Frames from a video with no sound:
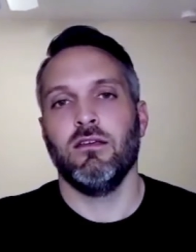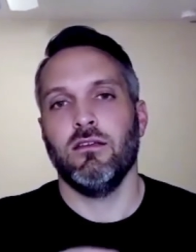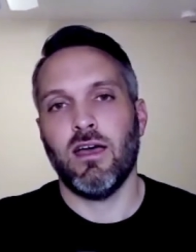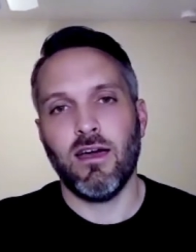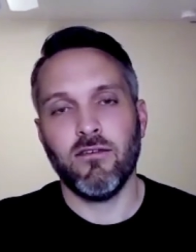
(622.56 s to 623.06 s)

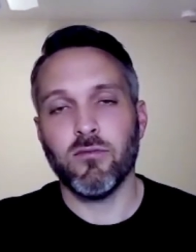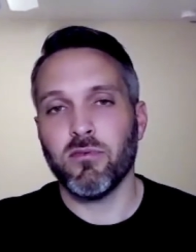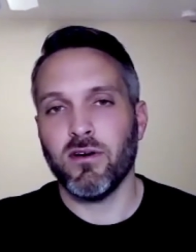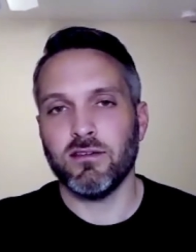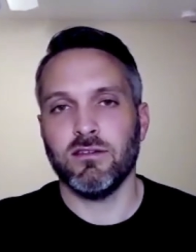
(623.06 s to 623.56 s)
Have a
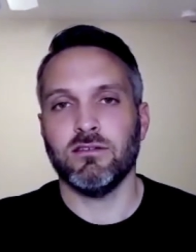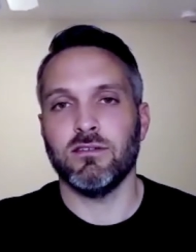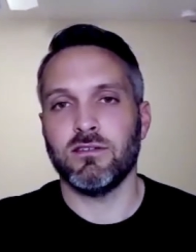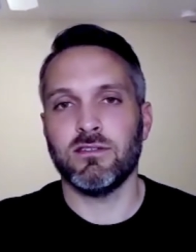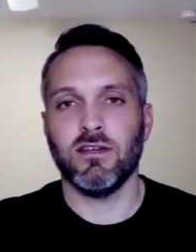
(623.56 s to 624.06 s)
process
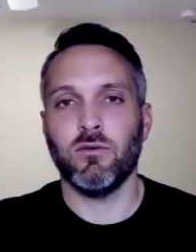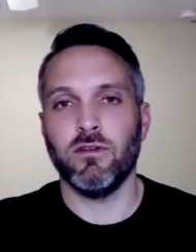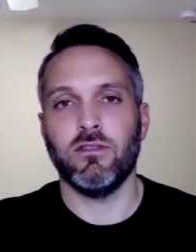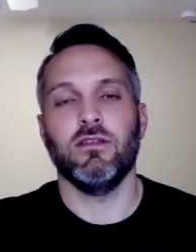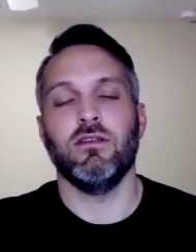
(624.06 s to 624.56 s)
and stick
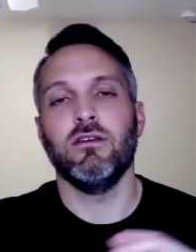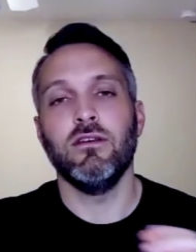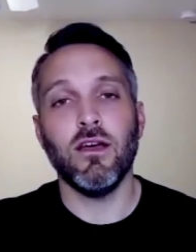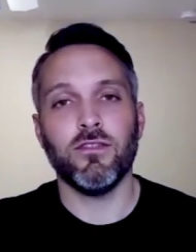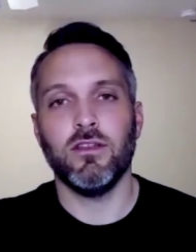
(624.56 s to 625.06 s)
with it.
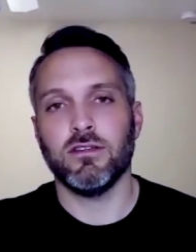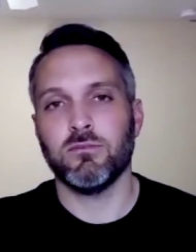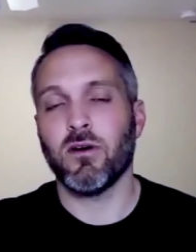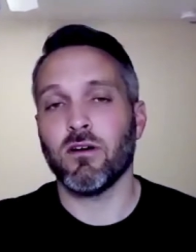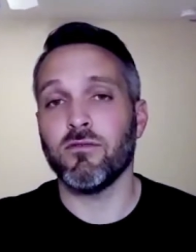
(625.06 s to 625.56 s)
Nothing is
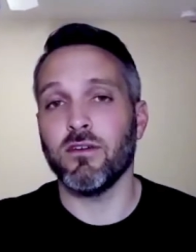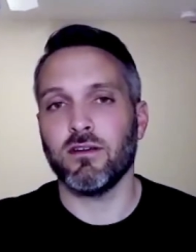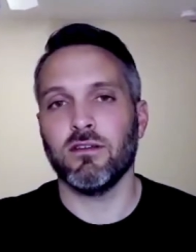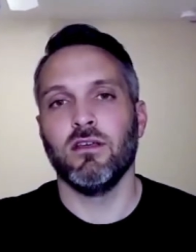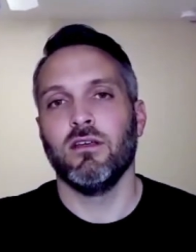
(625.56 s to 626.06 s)

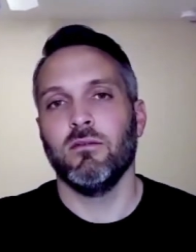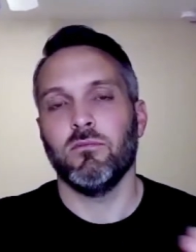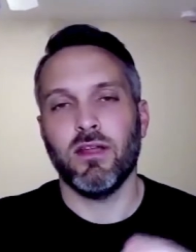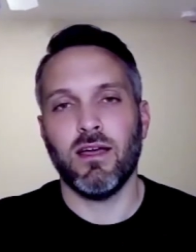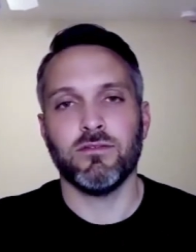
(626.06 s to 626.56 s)
perfect,
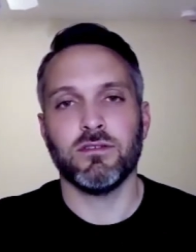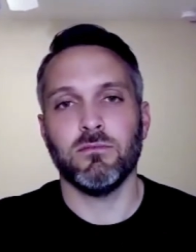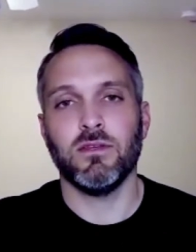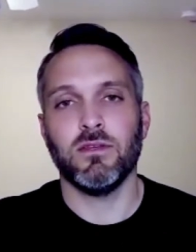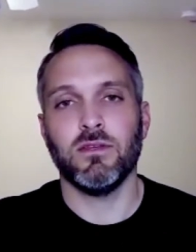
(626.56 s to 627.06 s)
but have
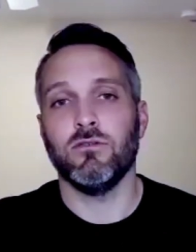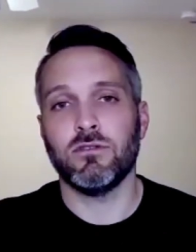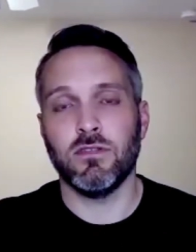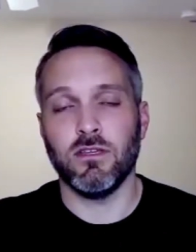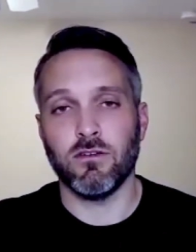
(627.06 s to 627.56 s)
something that you
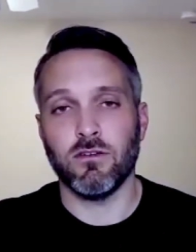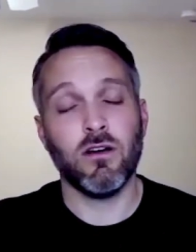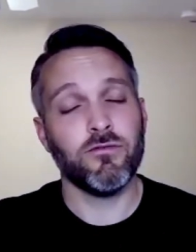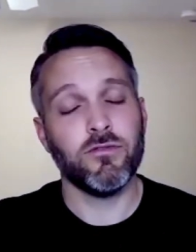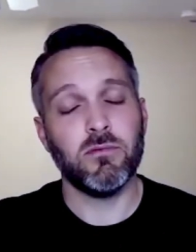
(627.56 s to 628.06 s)
that you're
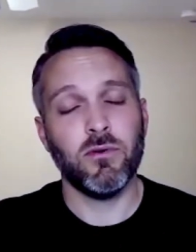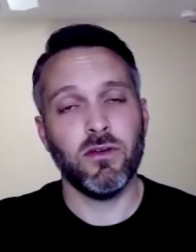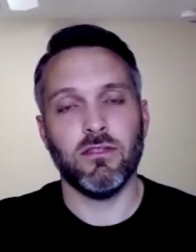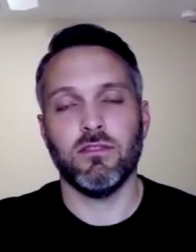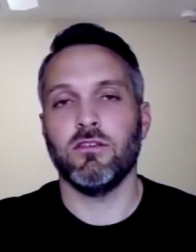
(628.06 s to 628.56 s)
comfortable
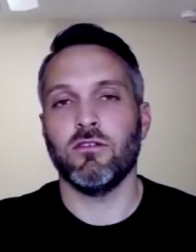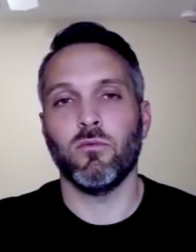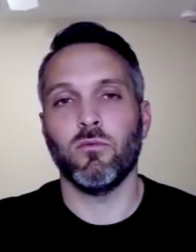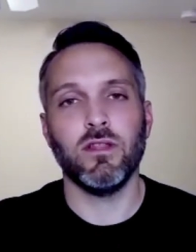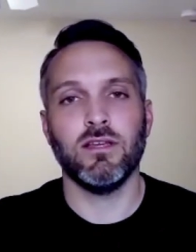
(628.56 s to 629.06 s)
with, that you're
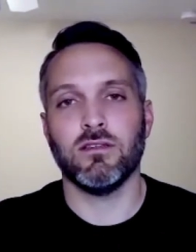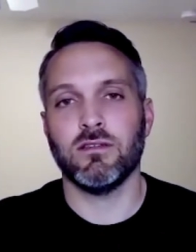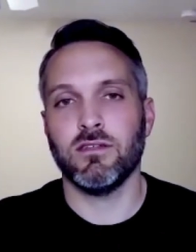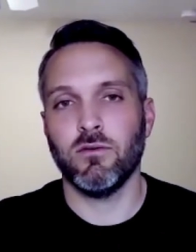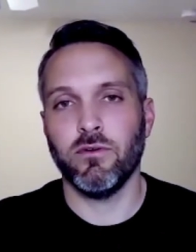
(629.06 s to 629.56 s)
willing to
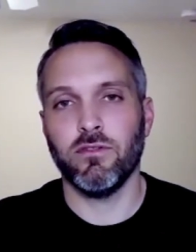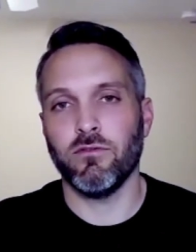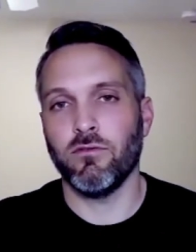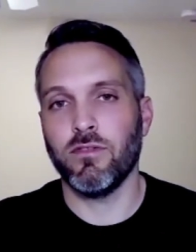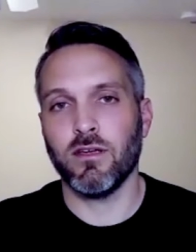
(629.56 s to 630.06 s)
stick with
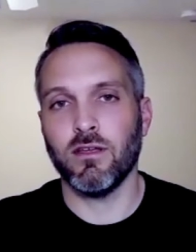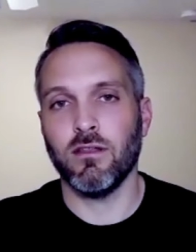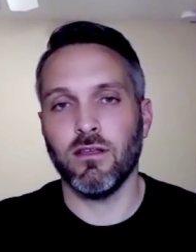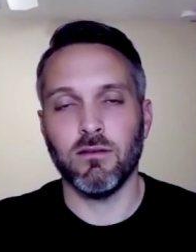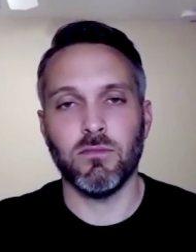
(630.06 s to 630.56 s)
through thick and
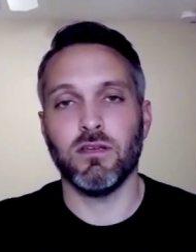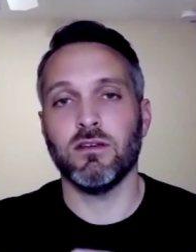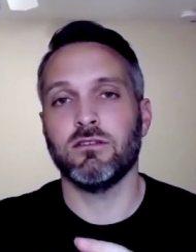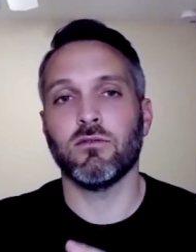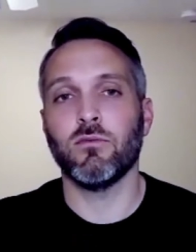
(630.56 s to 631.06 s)
thin,
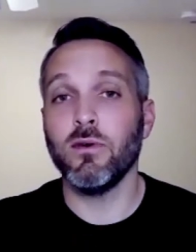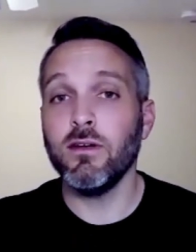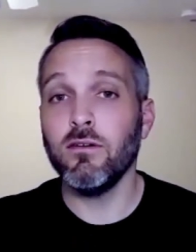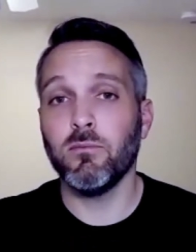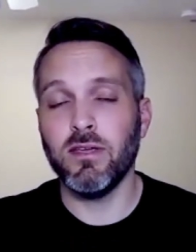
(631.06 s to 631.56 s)
because there
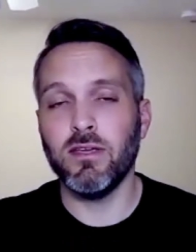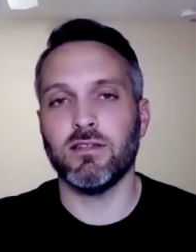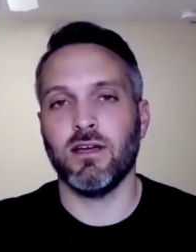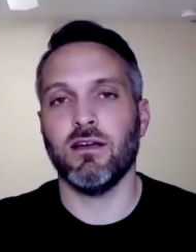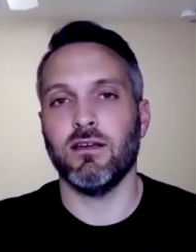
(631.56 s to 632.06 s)
will be
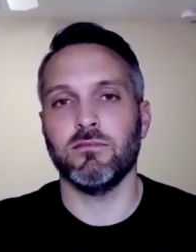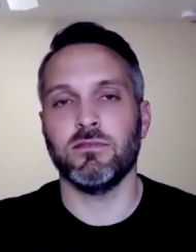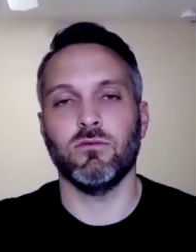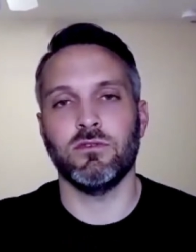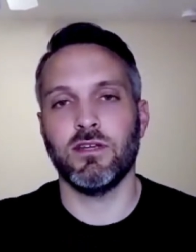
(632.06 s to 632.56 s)
times
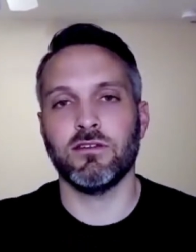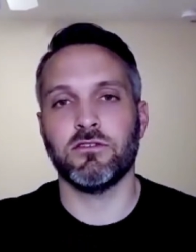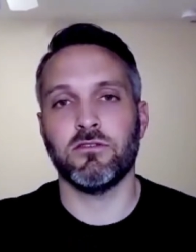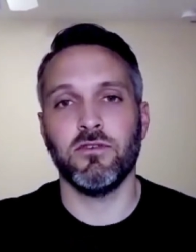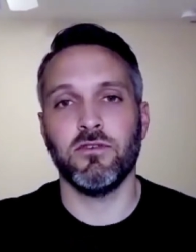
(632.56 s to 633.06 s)
that will test
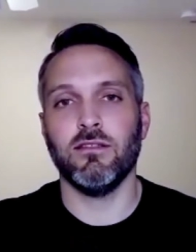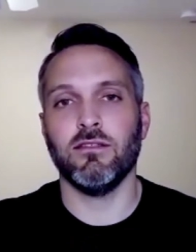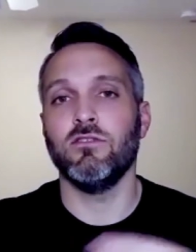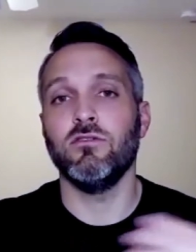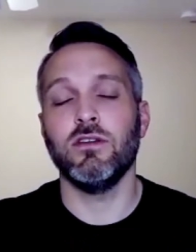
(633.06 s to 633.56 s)
your faith,
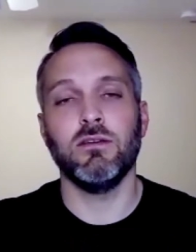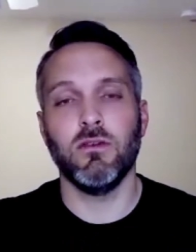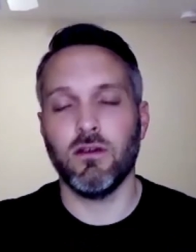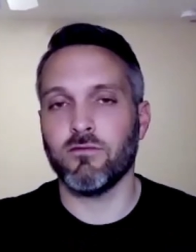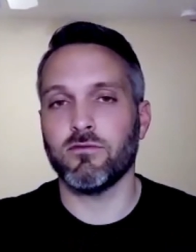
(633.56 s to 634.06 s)
and you need to
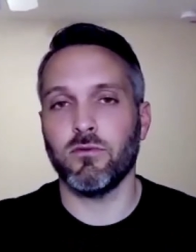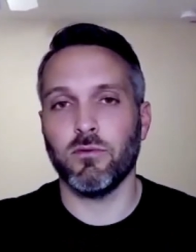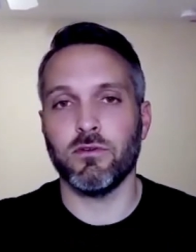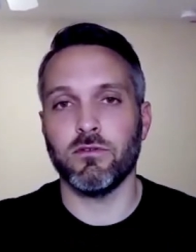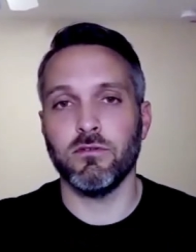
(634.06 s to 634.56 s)
be comfortable with
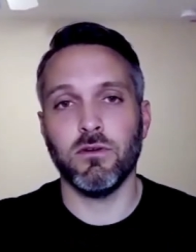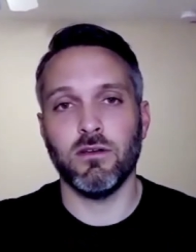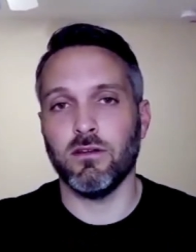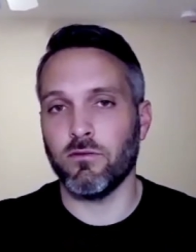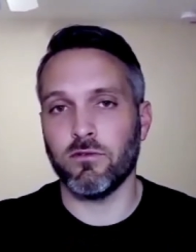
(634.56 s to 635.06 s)
what you're doing
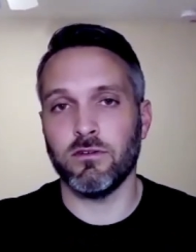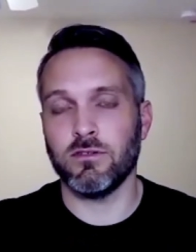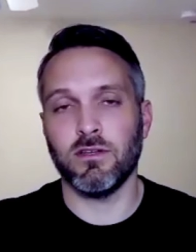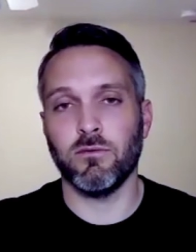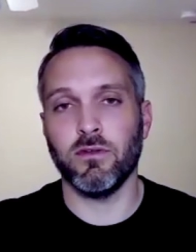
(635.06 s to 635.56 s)
in order to
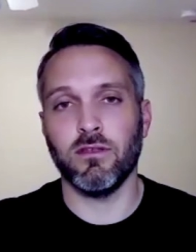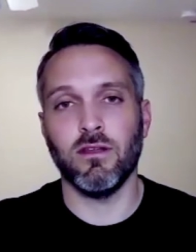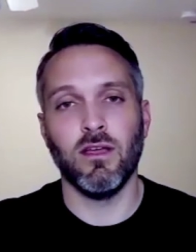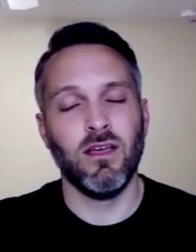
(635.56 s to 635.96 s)
stick with it.